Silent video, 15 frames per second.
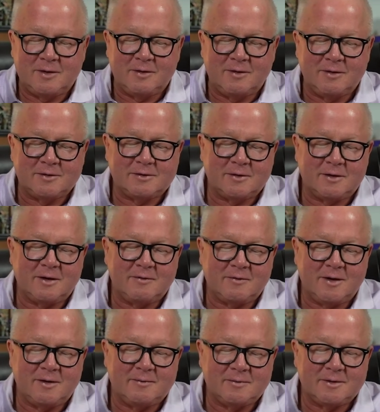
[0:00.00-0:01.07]
Sure, I've got
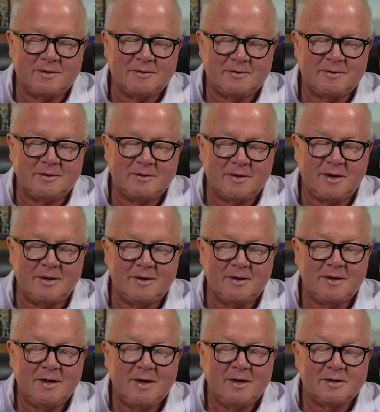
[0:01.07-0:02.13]
them, too. Okay.
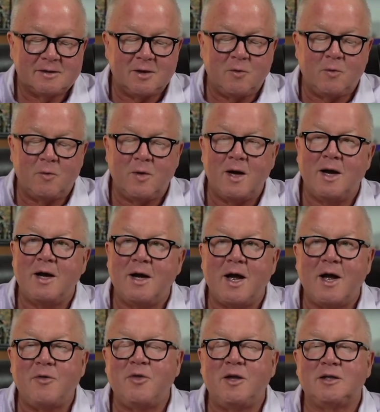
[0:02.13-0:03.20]
So I
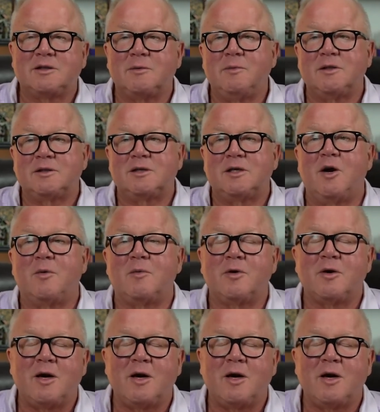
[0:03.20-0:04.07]
think it's a misnomer.